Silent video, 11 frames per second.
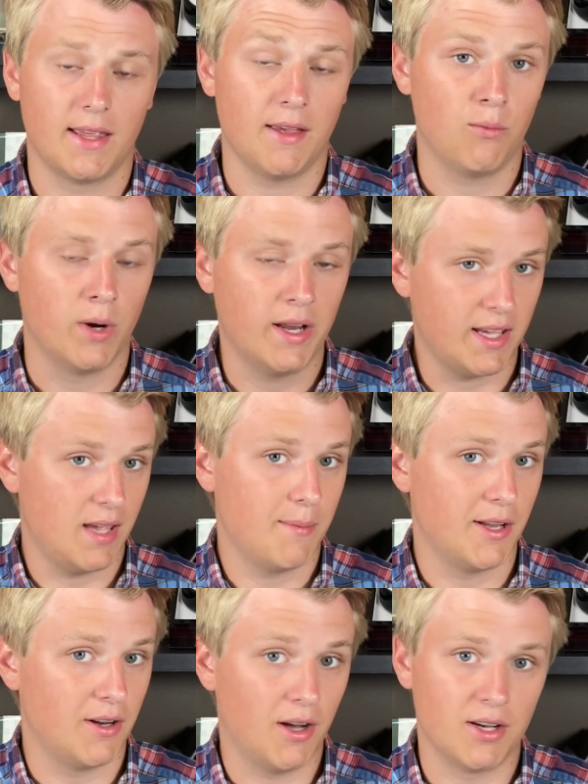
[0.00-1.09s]
when it came
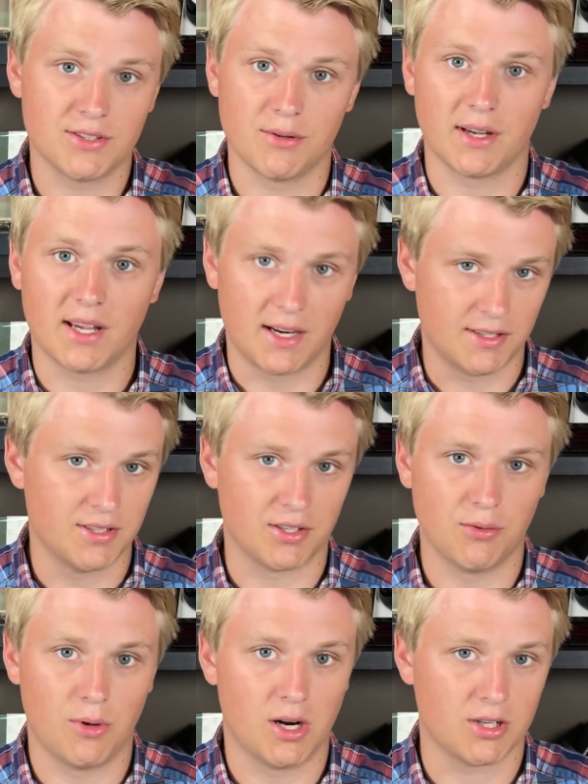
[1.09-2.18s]
in, also it kind of took the
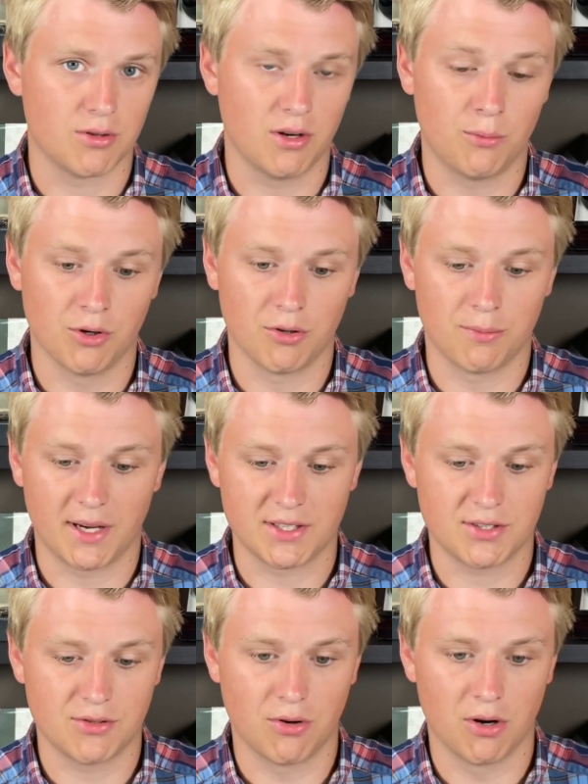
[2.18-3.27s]
watch world by
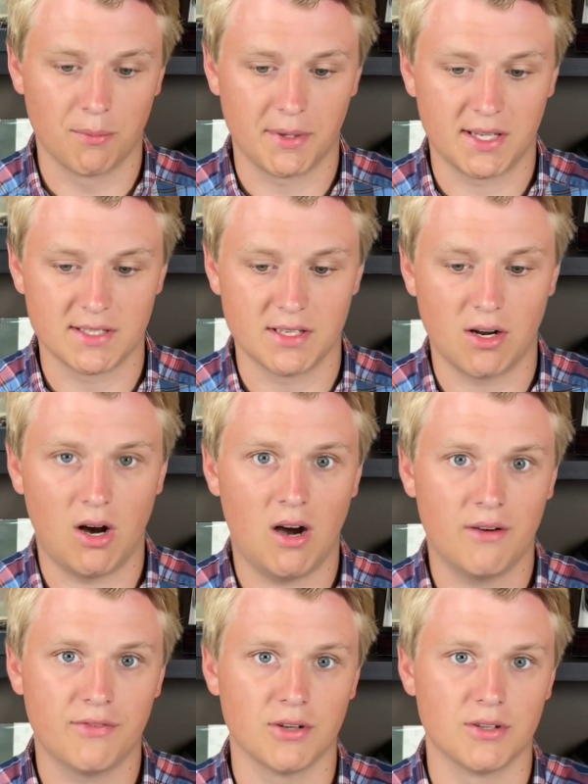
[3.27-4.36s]
storm because it
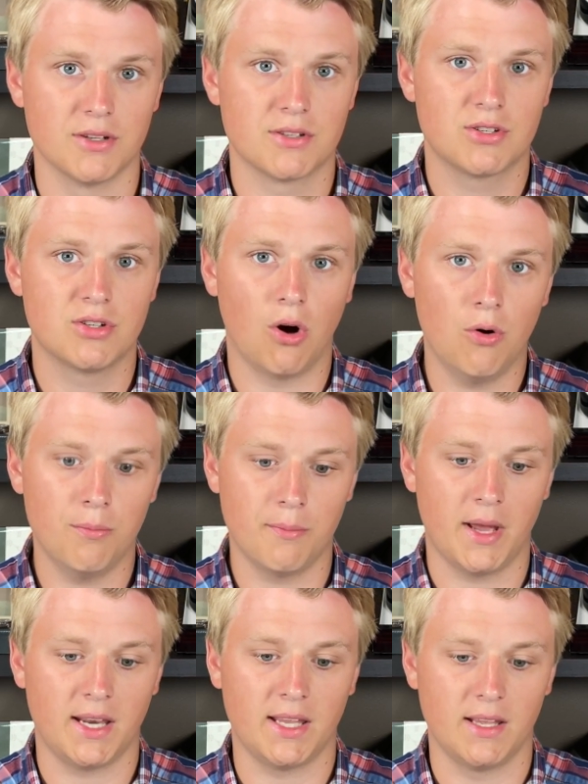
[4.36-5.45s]
offered so
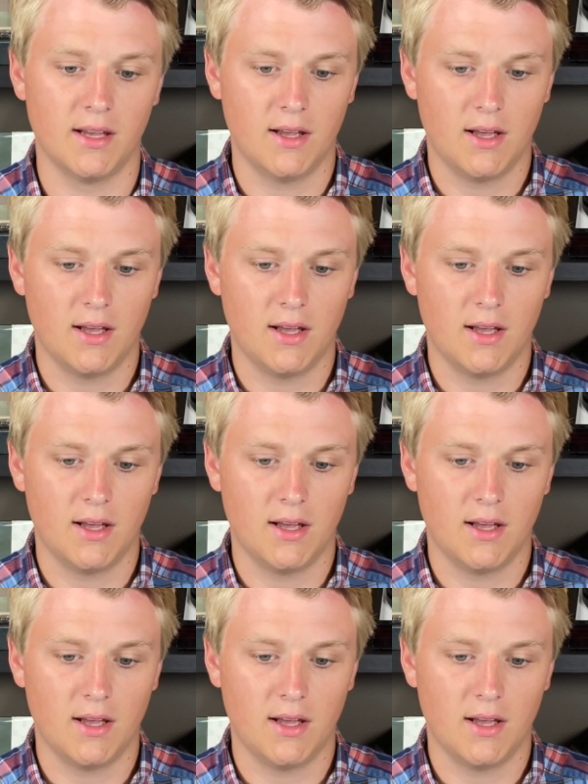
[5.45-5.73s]
many